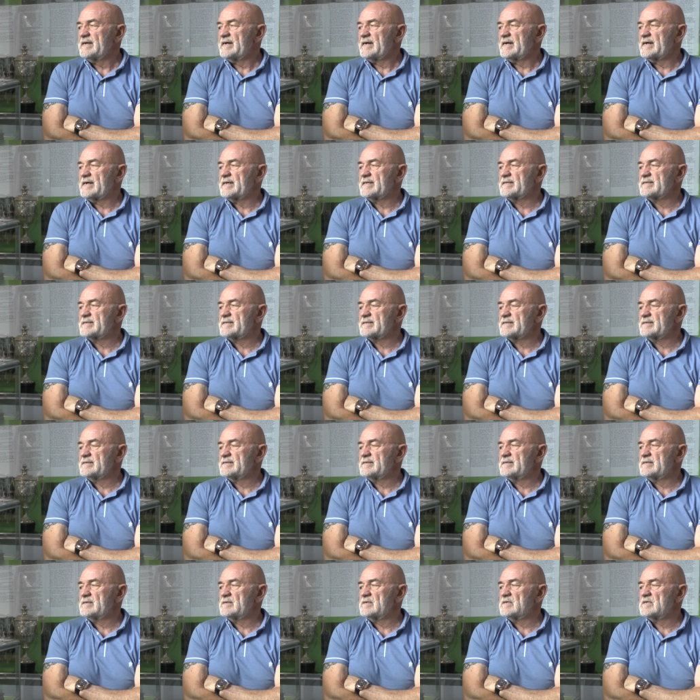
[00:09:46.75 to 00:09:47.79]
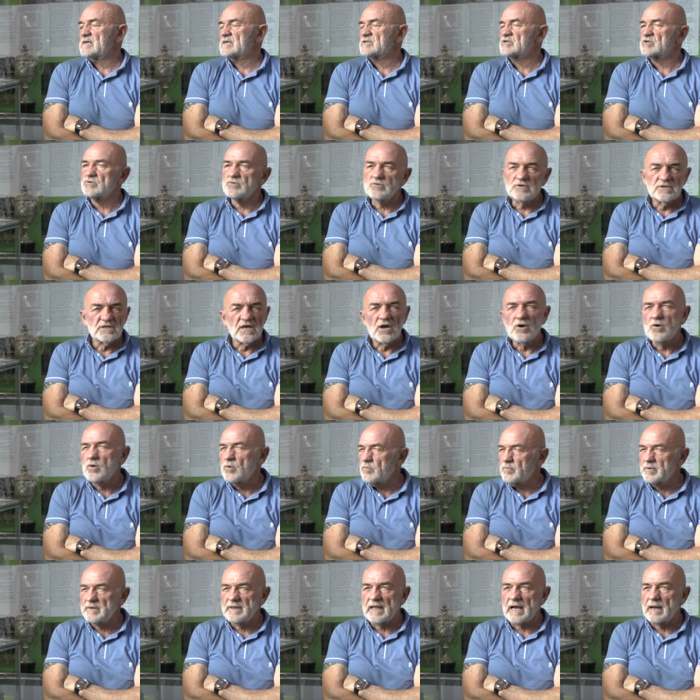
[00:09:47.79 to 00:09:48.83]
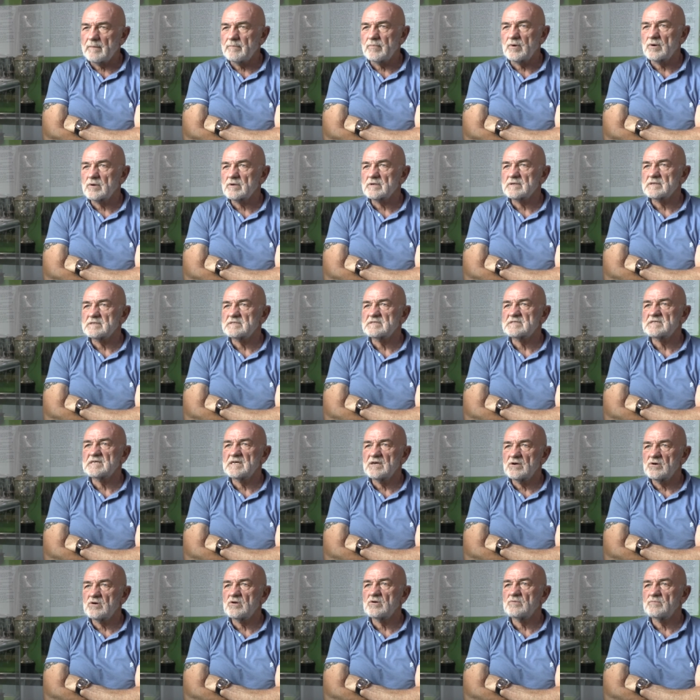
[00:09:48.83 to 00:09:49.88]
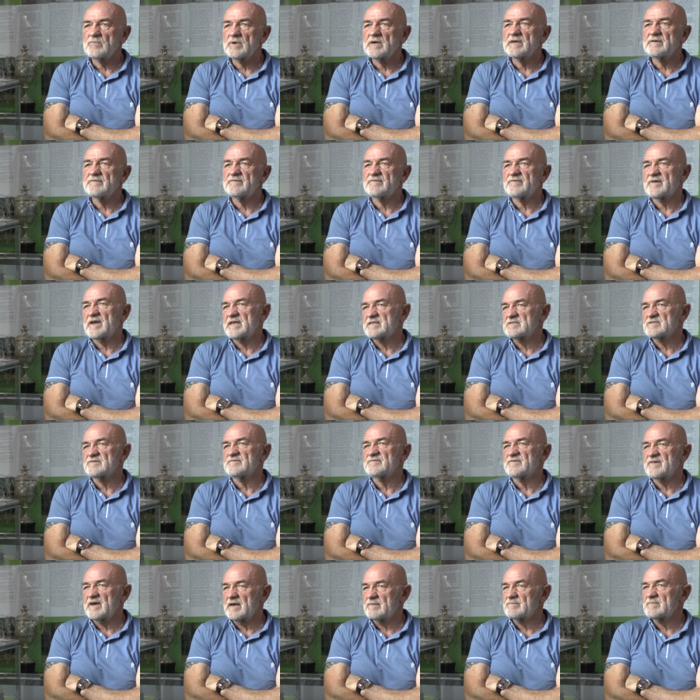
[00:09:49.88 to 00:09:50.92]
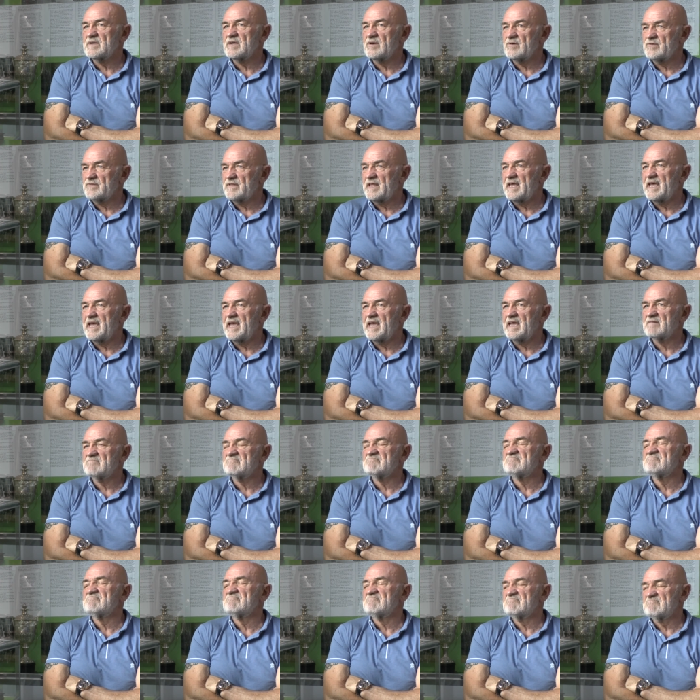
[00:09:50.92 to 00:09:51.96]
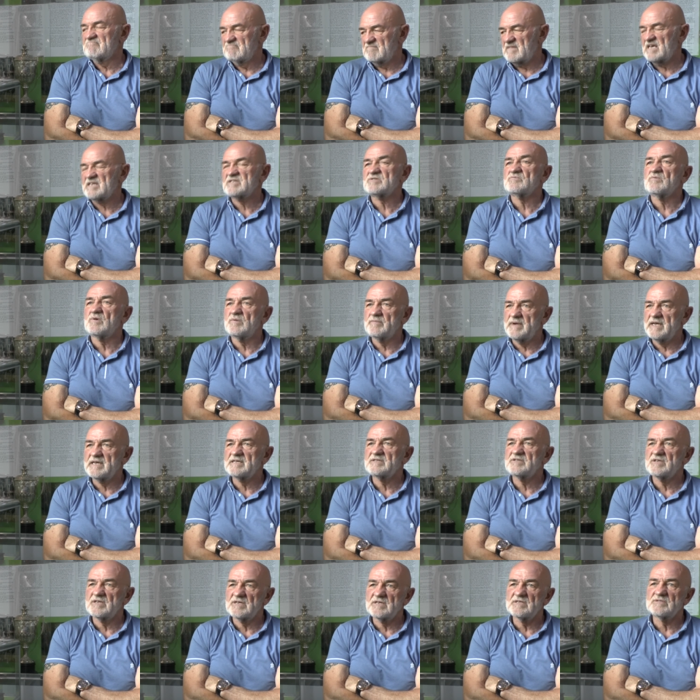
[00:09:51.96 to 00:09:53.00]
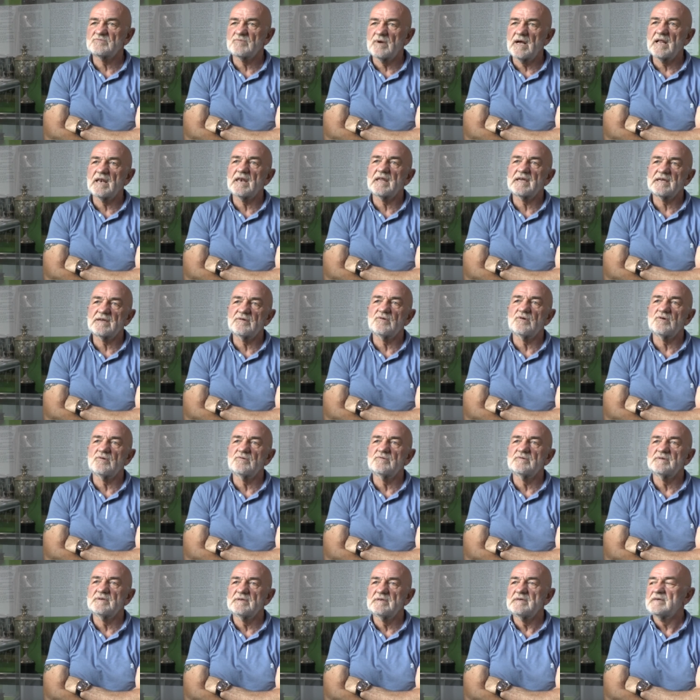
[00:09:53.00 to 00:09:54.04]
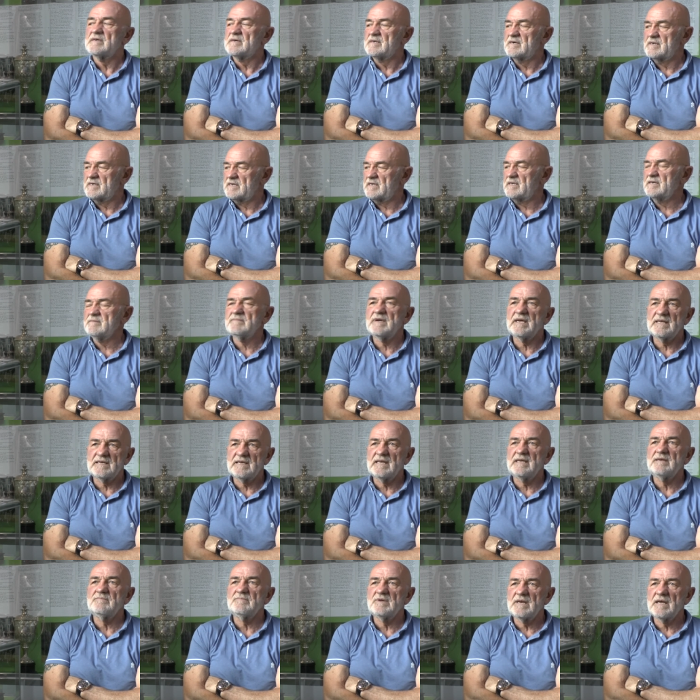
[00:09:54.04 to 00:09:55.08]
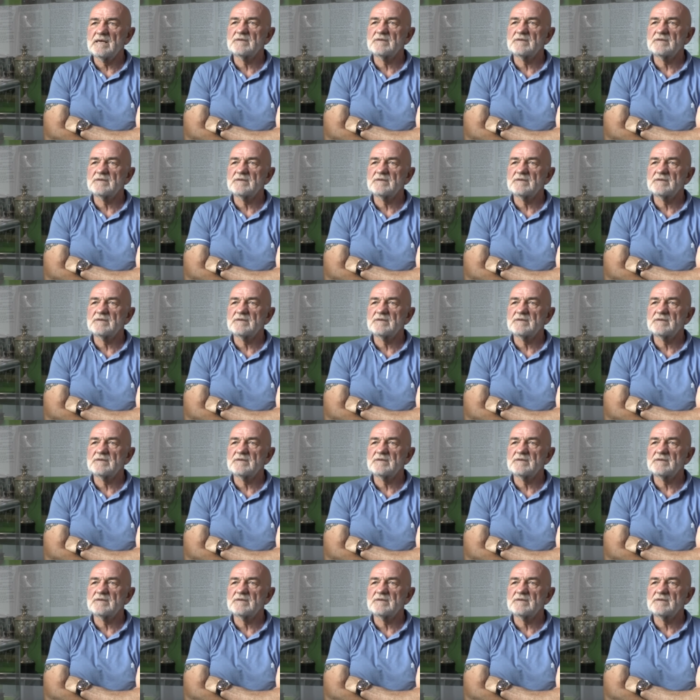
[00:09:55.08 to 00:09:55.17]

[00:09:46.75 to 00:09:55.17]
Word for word: and as soon as I open that book to see all my friends and family on there, that's what makes it as well, like, you know. And I met Eamonn